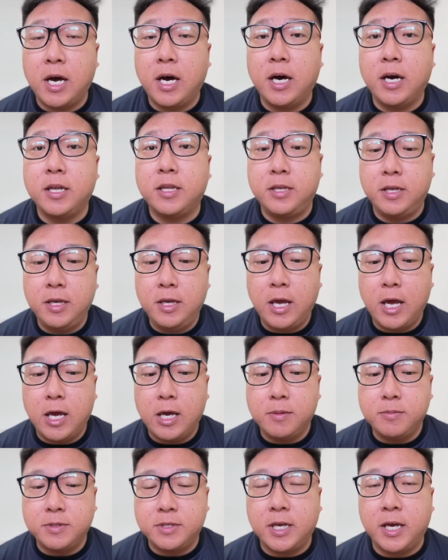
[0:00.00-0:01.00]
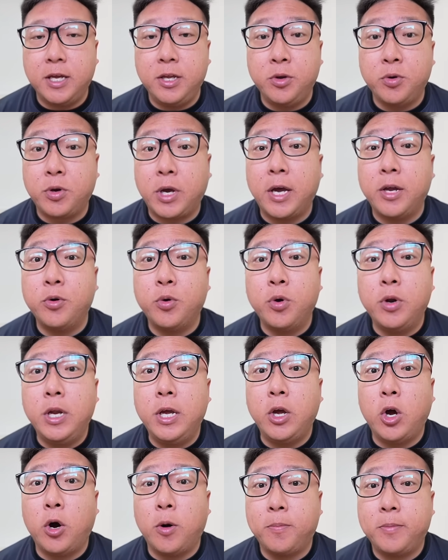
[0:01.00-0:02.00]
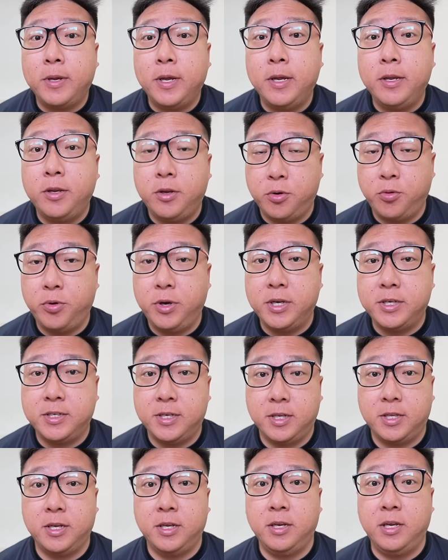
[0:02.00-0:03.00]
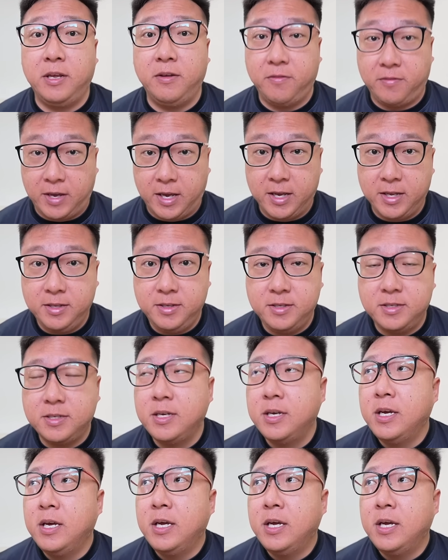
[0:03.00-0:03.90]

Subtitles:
are TMs that you can only obtain during certain events,